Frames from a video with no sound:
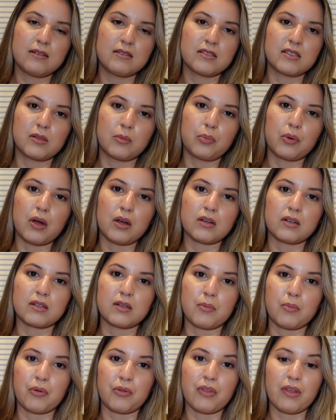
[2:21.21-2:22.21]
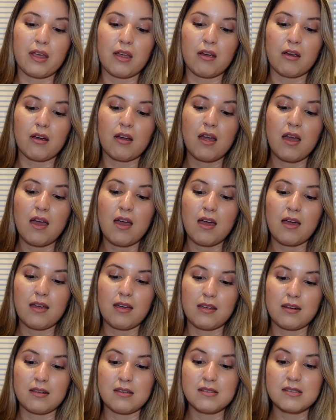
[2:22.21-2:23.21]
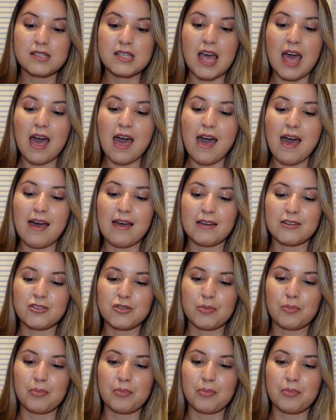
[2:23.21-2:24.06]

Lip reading: is the product number there. It is add to